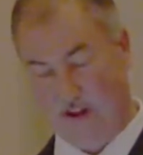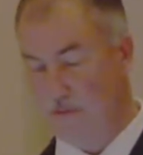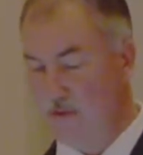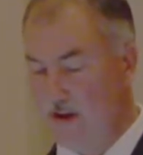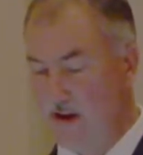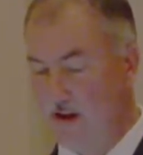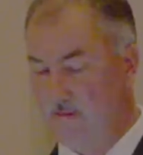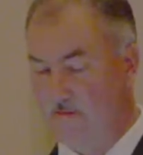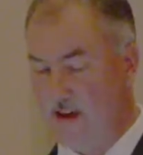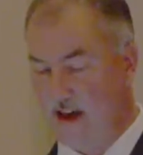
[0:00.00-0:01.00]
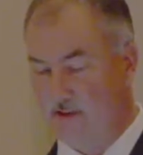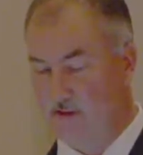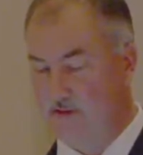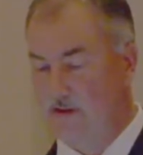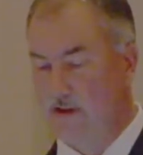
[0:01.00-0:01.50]
complicating
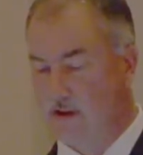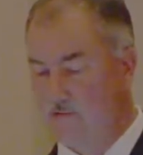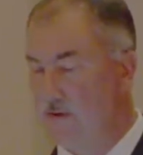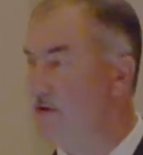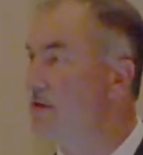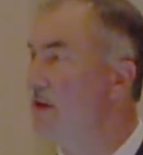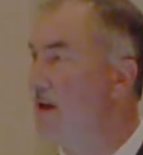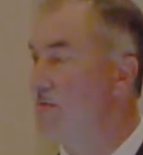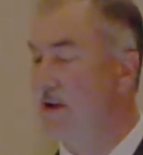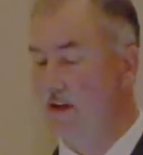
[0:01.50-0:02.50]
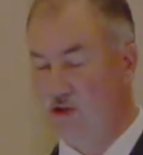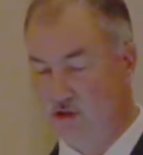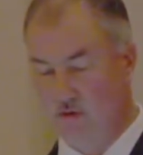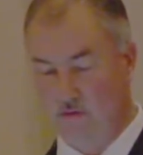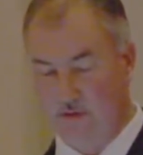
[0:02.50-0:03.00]
factors convert to diabetic
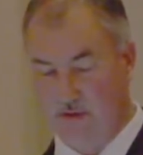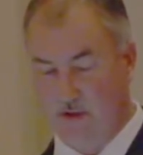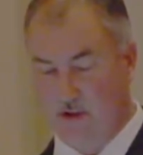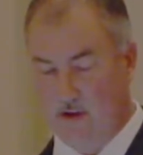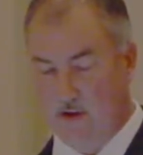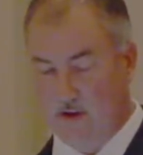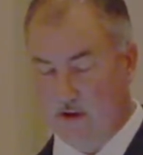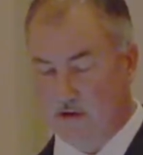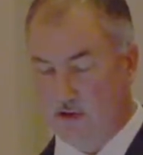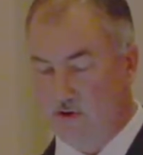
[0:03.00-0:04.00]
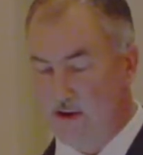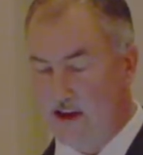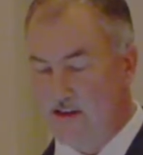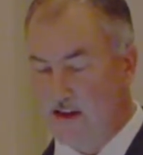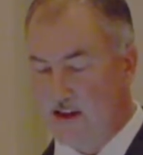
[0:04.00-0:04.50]
shoes. Total
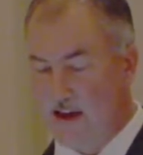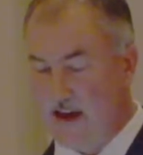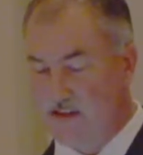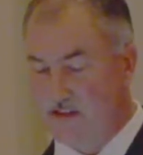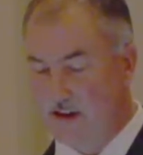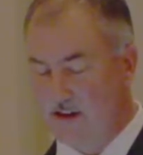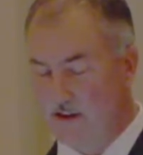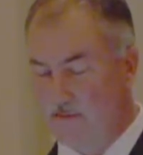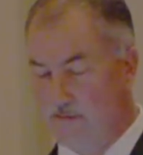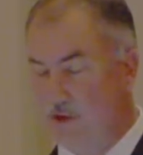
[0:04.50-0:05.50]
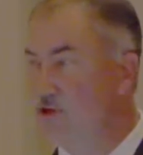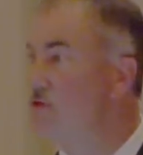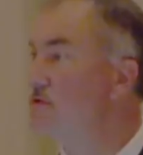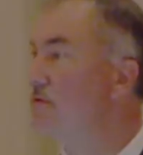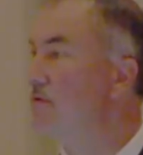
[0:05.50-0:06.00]
contact casting is
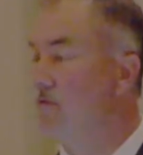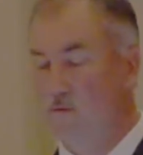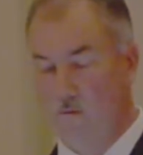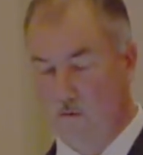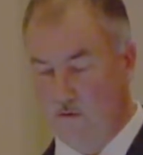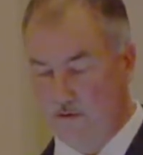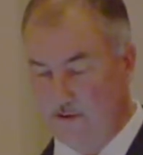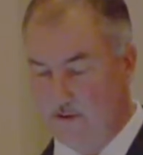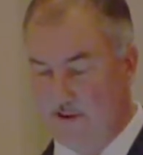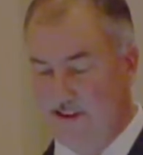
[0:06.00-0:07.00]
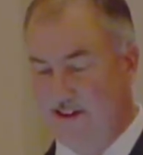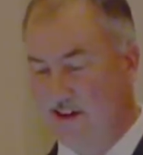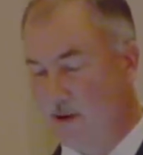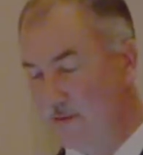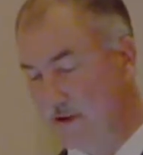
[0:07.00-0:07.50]
useful for wounds.
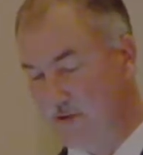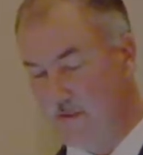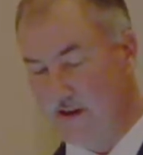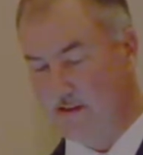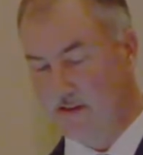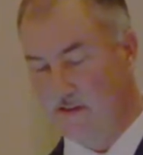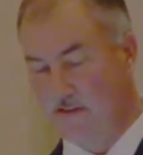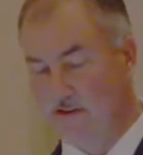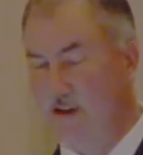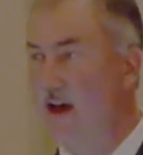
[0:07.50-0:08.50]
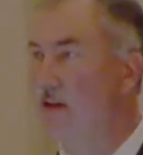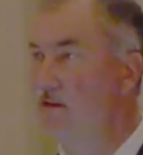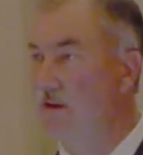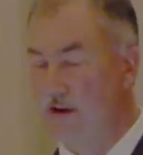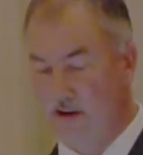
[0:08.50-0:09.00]
It can be expensive, there's a high
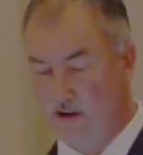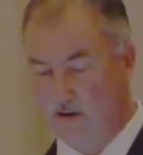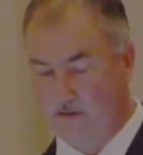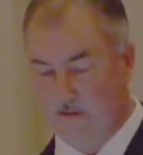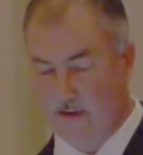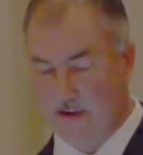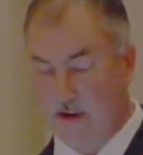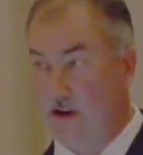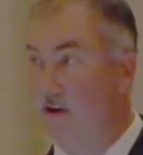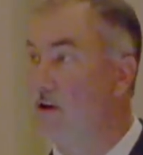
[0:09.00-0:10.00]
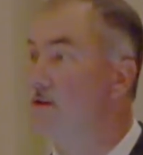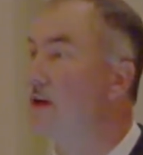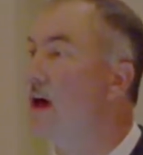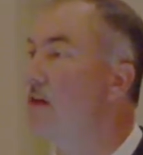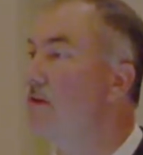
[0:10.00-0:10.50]
learning curve, it can
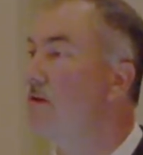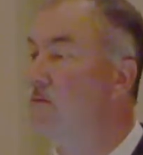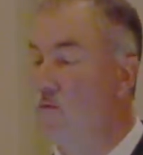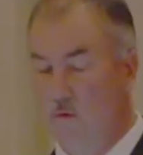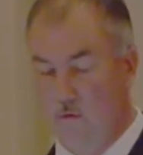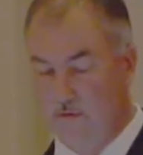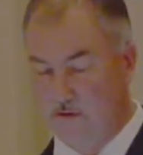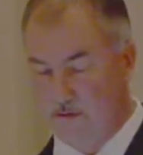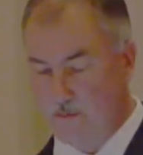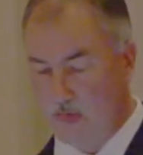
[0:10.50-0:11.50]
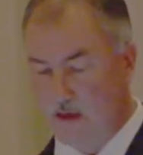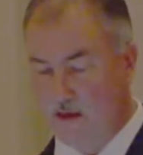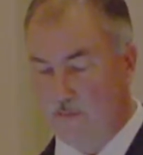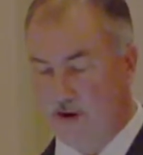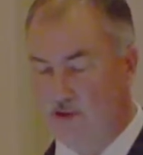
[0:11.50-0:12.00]
cause other wounds.
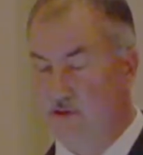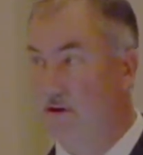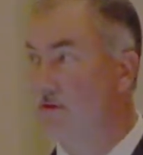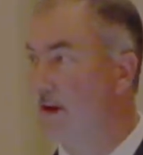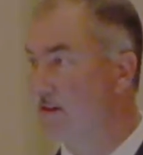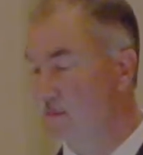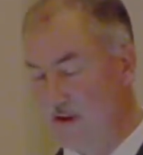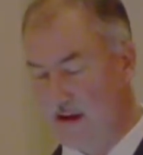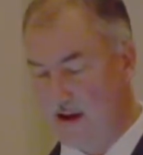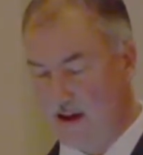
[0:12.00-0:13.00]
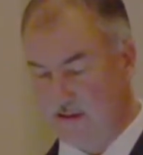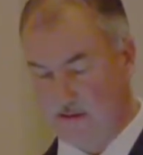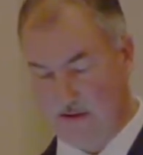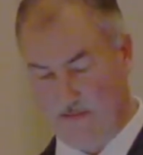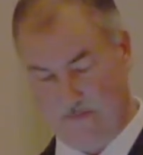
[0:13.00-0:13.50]
Patients don't like to be
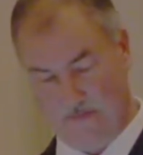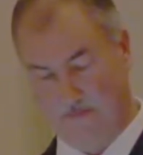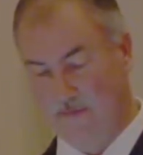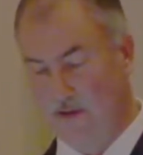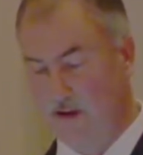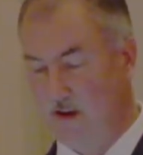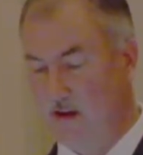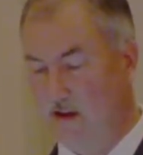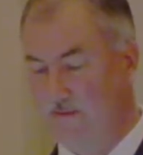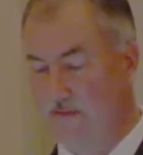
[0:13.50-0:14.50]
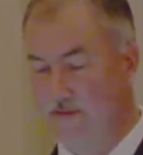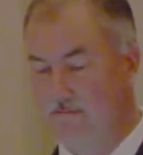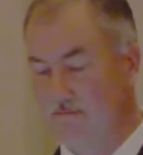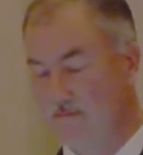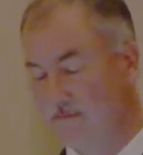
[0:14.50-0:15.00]
casted.
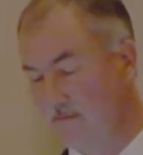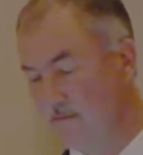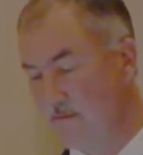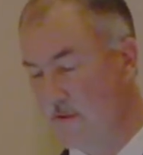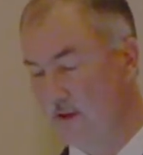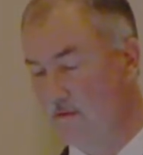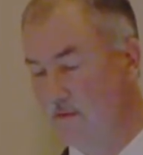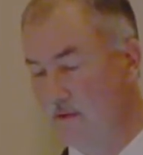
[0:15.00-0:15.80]
The